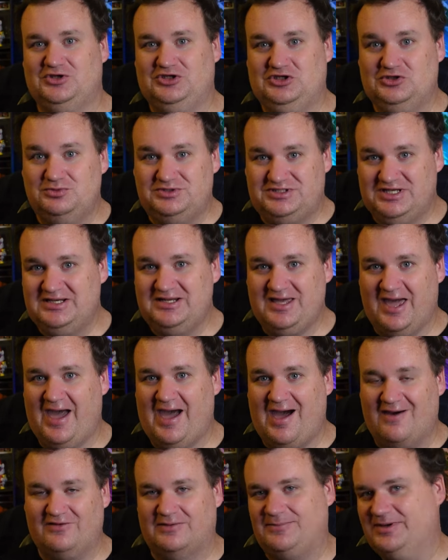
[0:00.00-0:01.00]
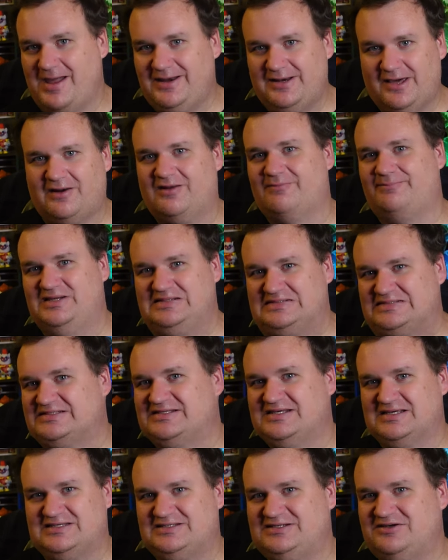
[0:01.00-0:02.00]
you did have, it may not have been
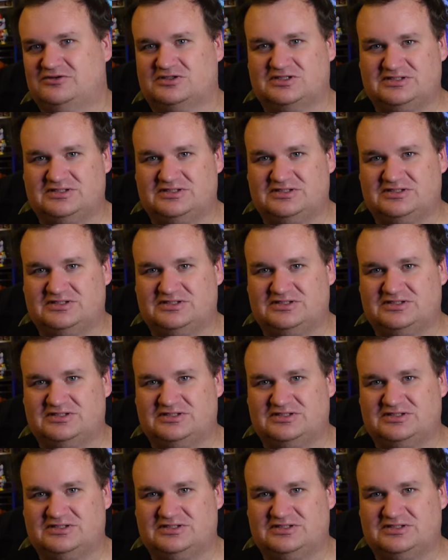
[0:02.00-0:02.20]
60 or